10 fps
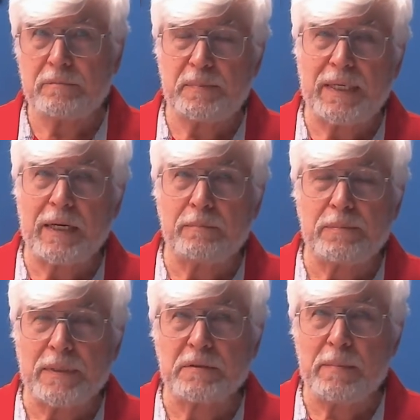pick
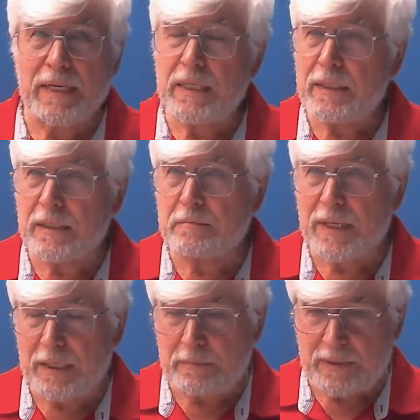up as many, it
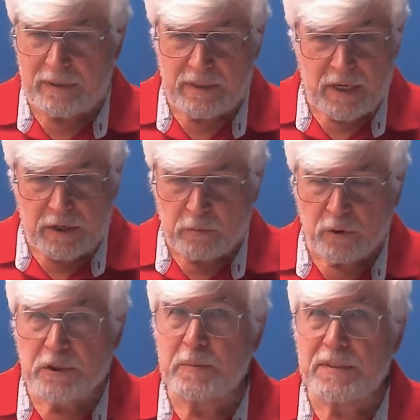may be
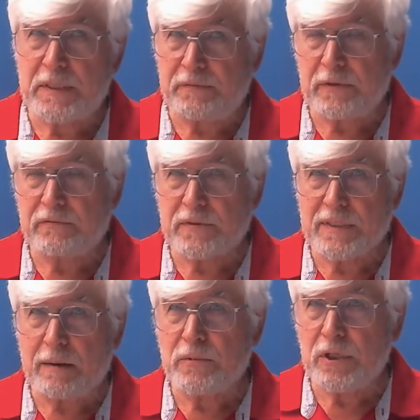more specific for
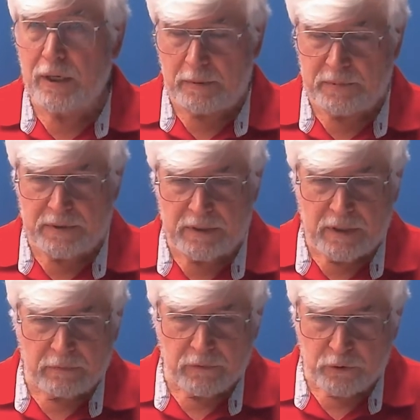some types
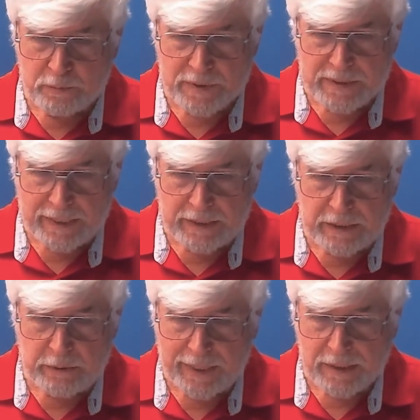of lupus
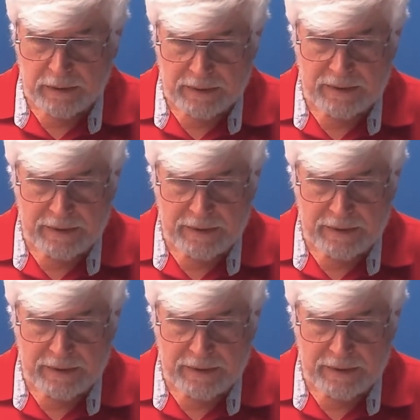anticoagulant.